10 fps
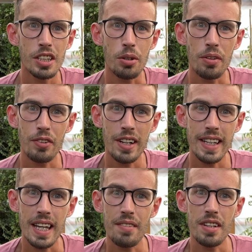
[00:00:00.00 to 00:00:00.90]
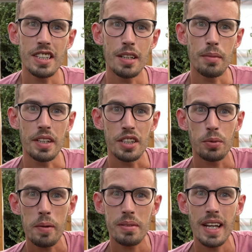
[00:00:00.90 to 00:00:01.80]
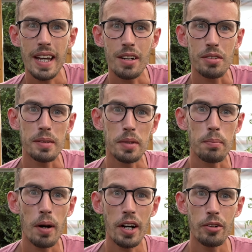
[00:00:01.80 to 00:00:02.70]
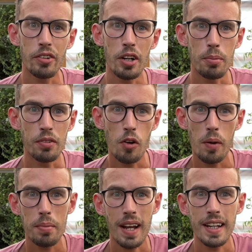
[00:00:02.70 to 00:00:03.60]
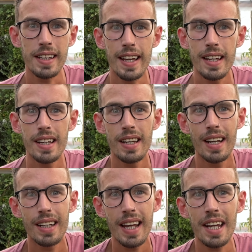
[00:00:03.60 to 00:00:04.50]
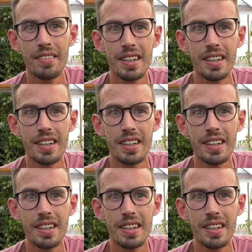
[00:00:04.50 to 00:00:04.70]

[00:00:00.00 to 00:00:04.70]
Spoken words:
we've already give some of the sweet potatoes some of the bio grow before we planted it, and later in the